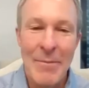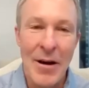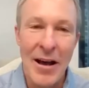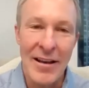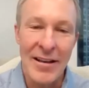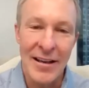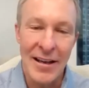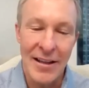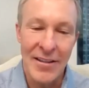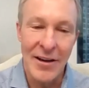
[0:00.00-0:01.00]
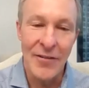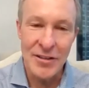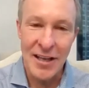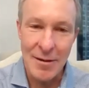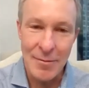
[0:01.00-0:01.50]
But the Air
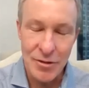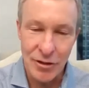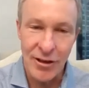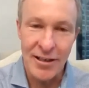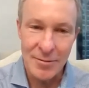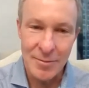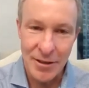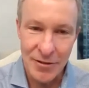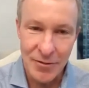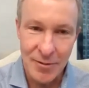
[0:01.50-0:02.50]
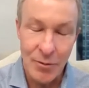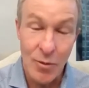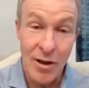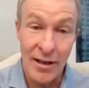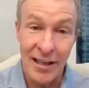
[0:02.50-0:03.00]
Force Academy was a great experience for me.
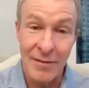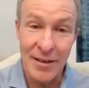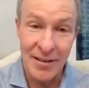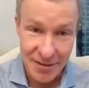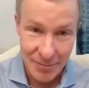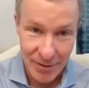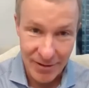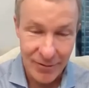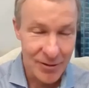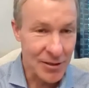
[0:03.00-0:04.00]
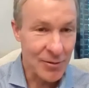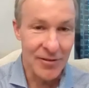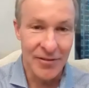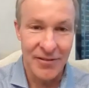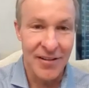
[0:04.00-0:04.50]
One, it gave me discipline, which I would
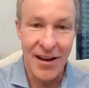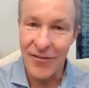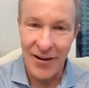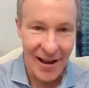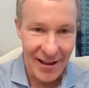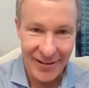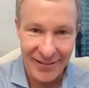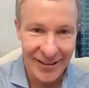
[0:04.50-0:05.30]
have never had.